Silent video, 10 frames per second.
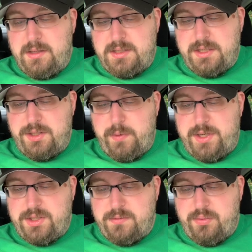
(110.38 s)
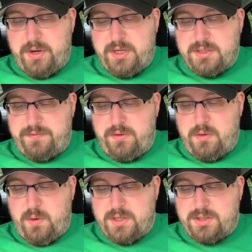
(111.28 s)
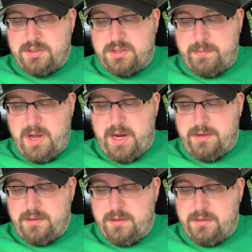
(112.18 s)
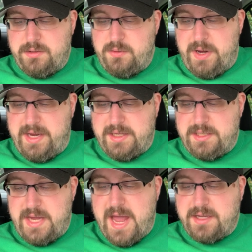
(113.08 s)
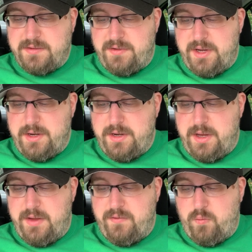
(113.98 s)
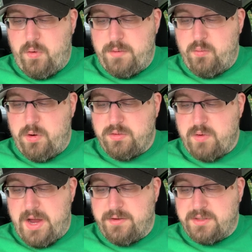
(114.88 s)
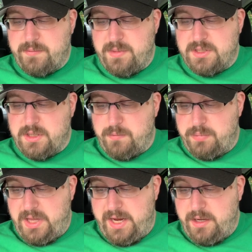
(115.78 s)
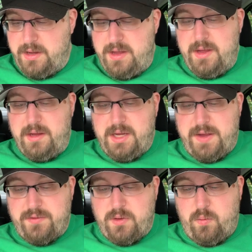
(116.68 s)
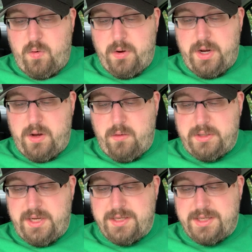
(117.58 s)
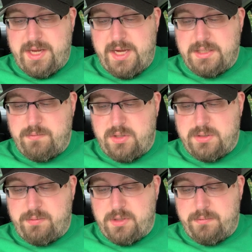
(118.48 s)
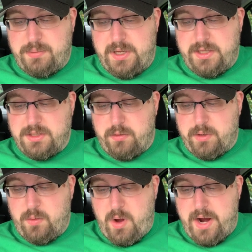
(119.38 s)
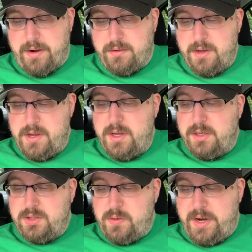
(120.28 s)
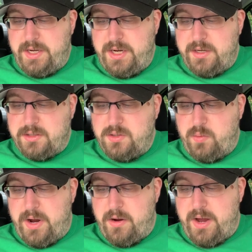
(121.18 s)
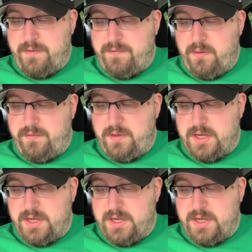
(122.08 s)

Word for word: The situation brings a few questions to mind do I get deactivated if one more rider submits a complaint, given the warning only indicates multiple complaints are required? Do I need to wear a full